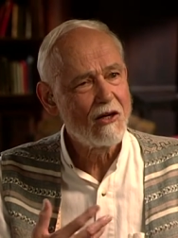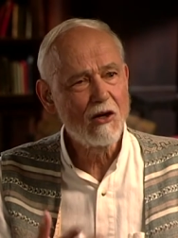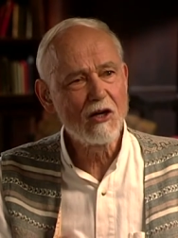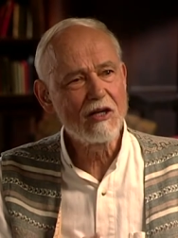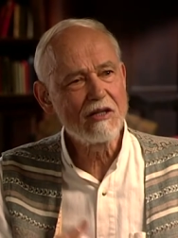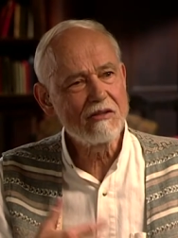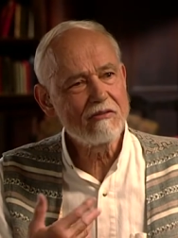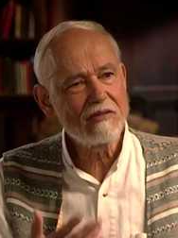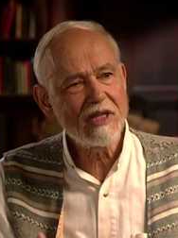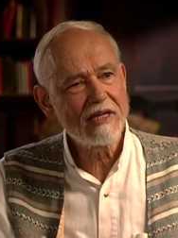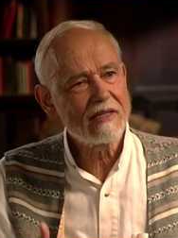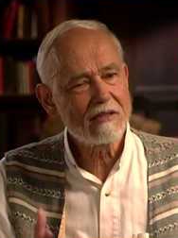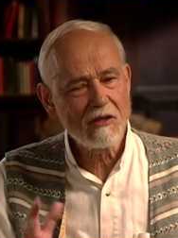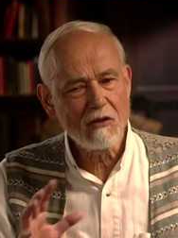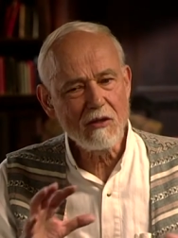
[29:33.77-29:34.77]
all of
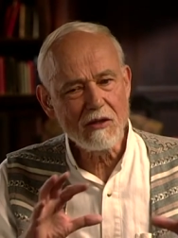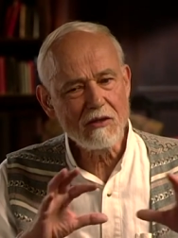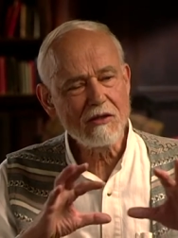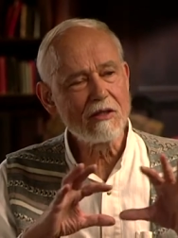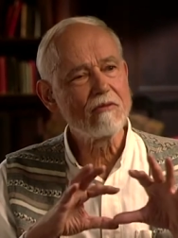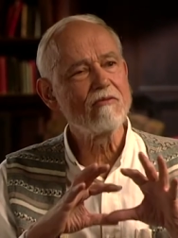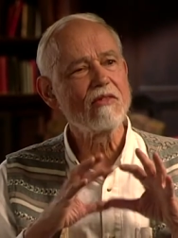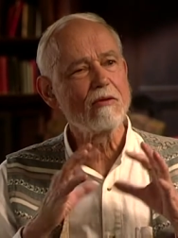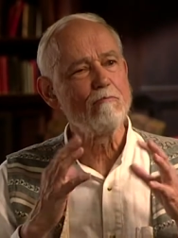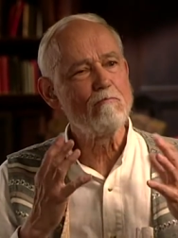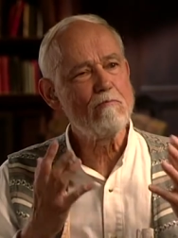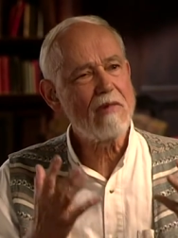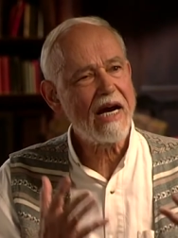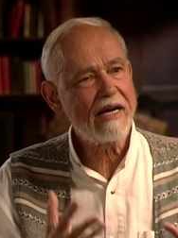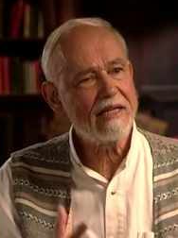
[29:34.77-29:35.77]
that, all of the
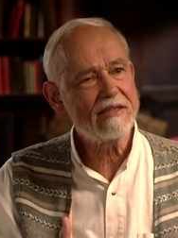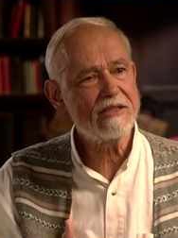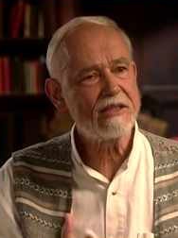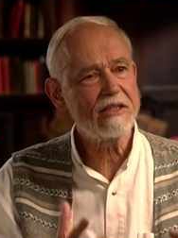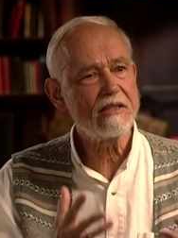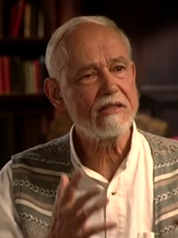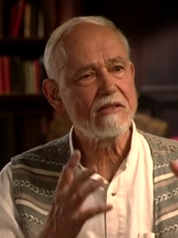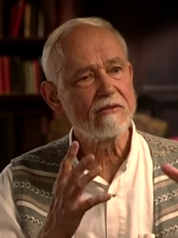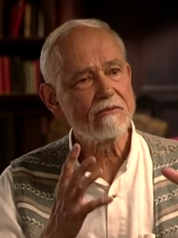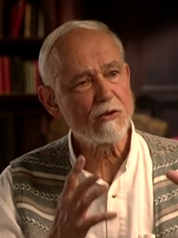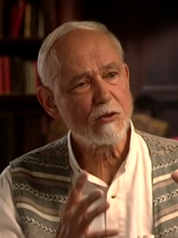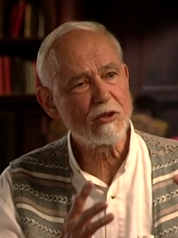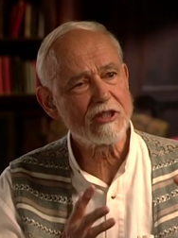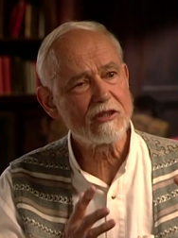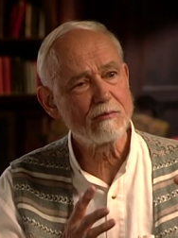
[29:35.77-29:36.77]
magic
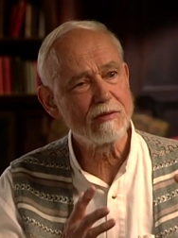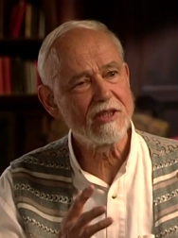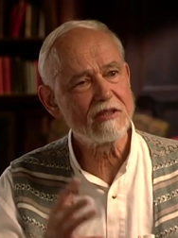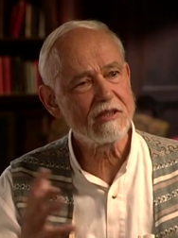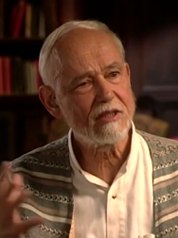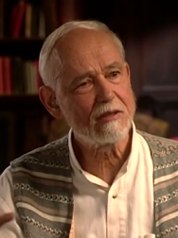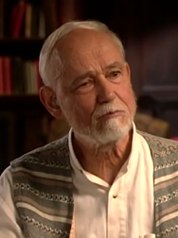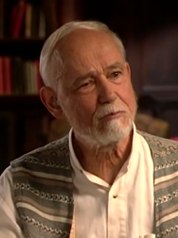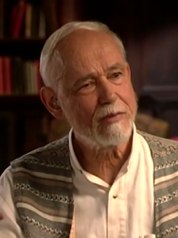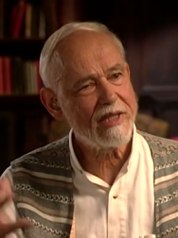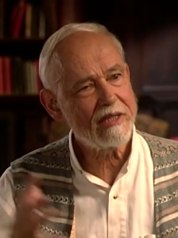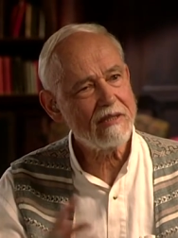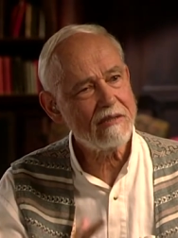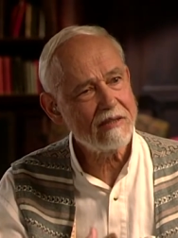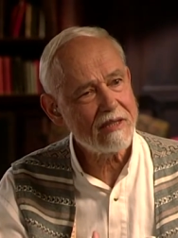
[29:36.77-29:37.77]
of Christmas and
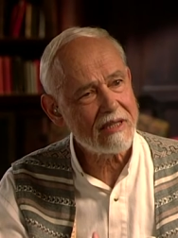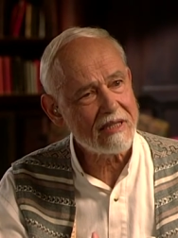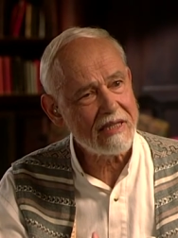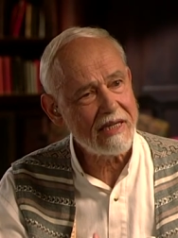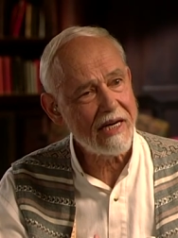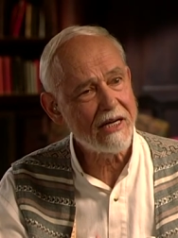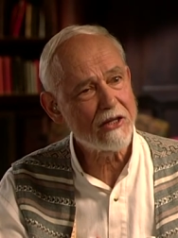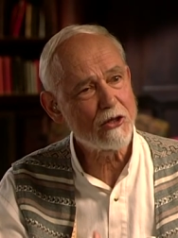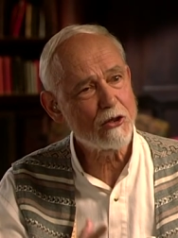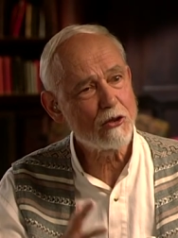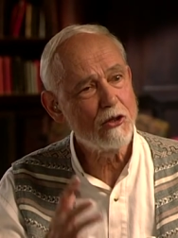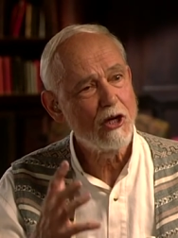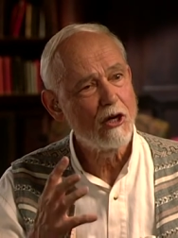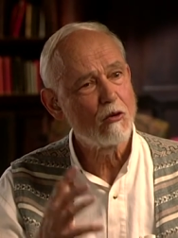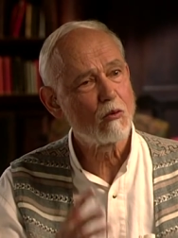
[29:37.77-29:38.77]
being
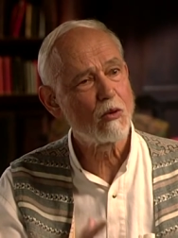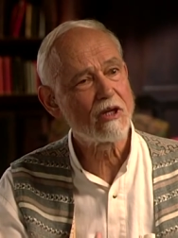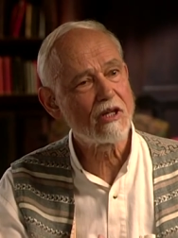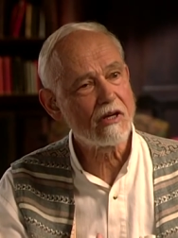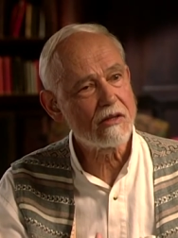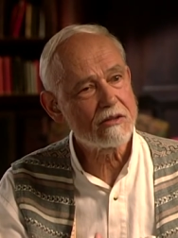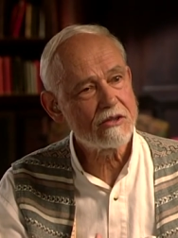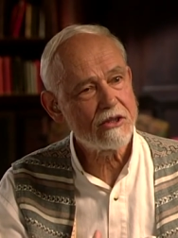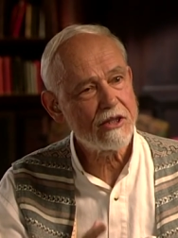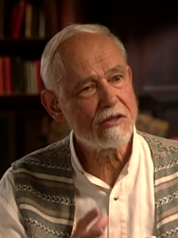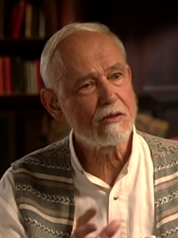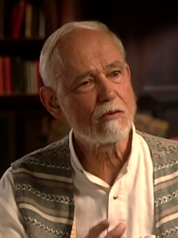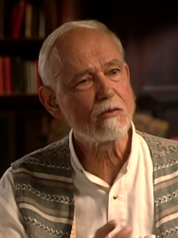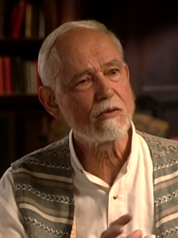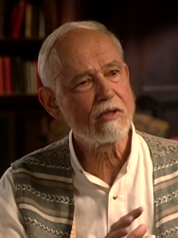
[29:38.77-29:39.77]
together with our
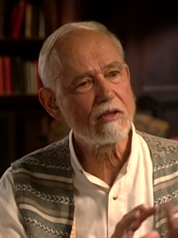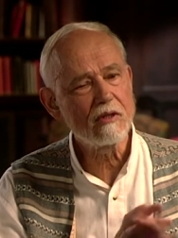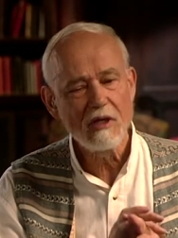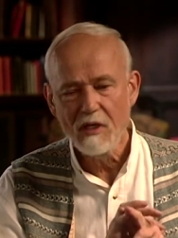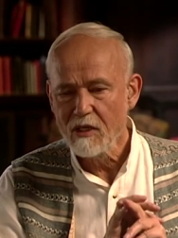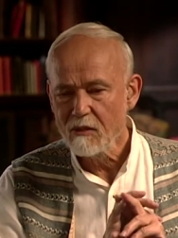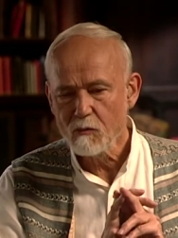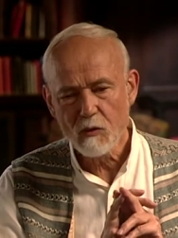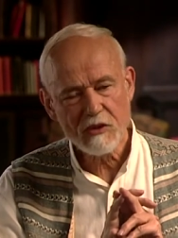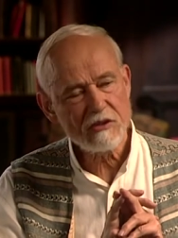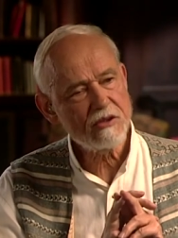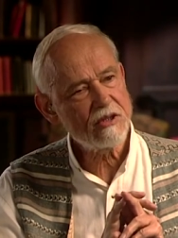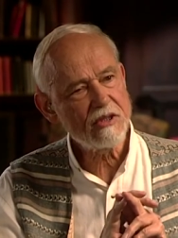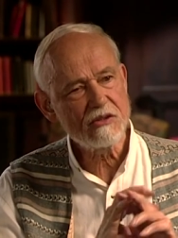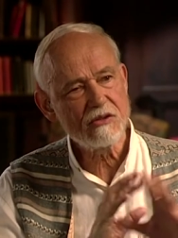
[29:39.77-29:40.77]
children
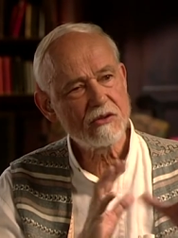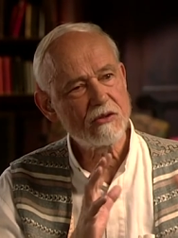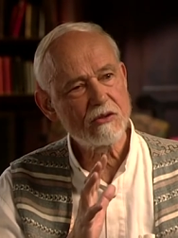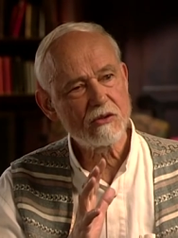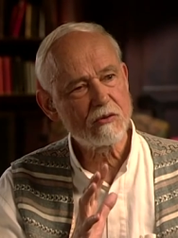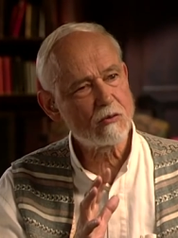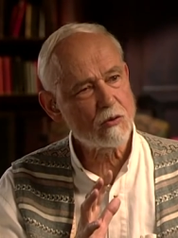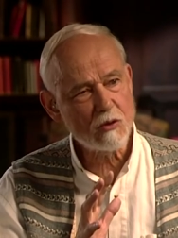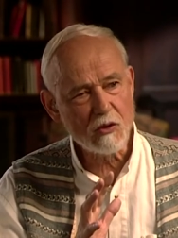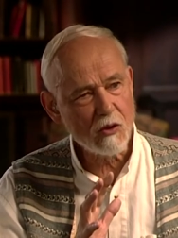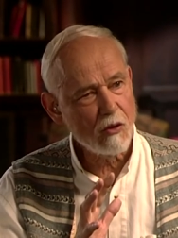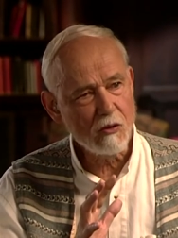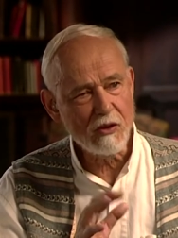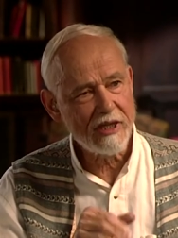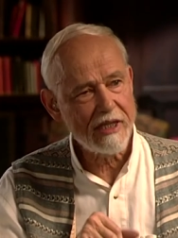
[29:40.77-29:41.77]
was just
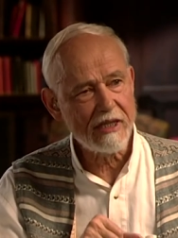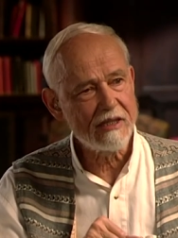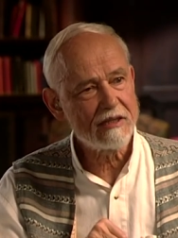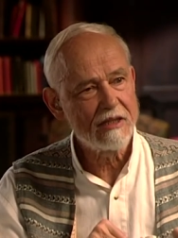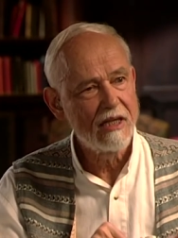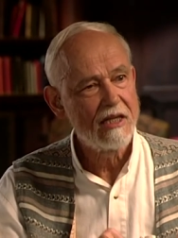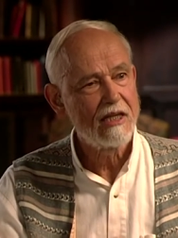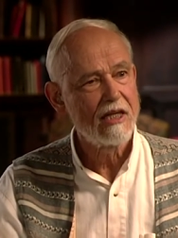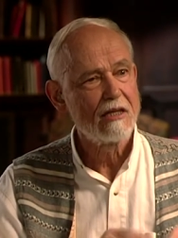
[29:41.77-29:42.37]
glorious.